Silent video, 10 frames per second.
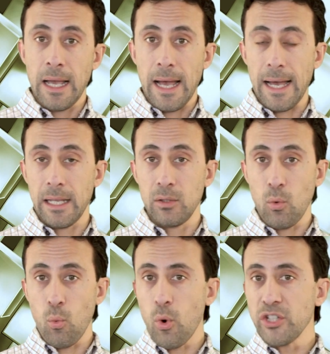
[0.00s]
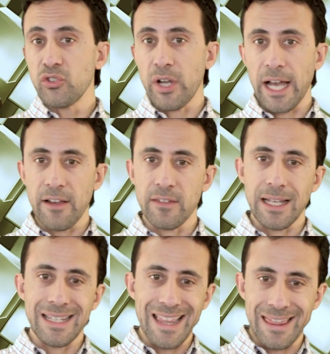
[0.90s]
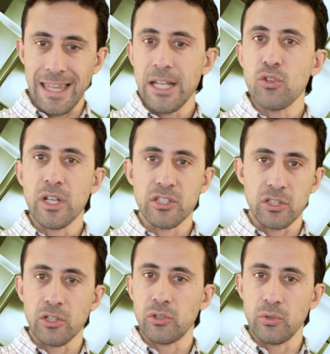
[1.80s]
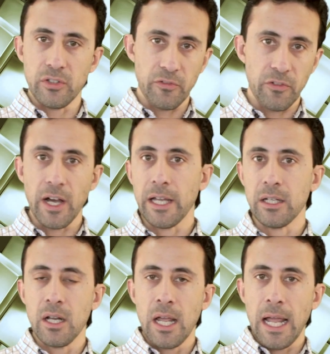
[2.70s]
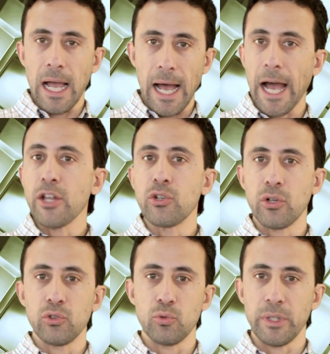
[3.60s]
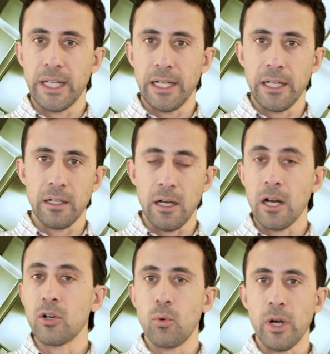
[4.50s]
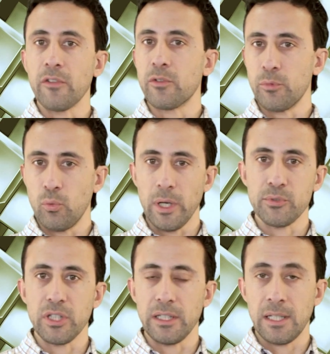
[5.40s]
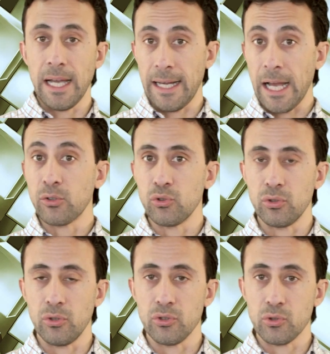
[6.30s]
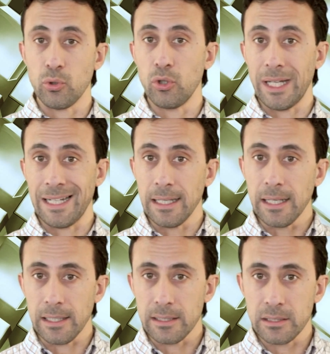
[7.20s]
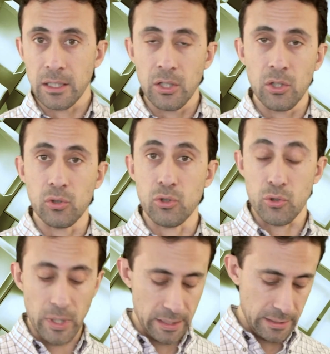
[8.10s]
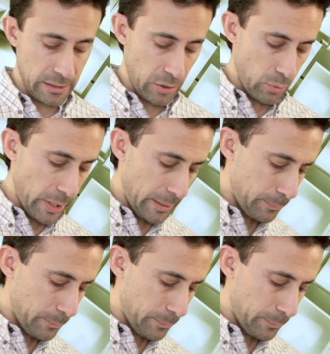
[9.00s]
And once you have that, then you can start to define how you're going to be getting an ROI from your website and how do you use Google Analytics to track this ROI.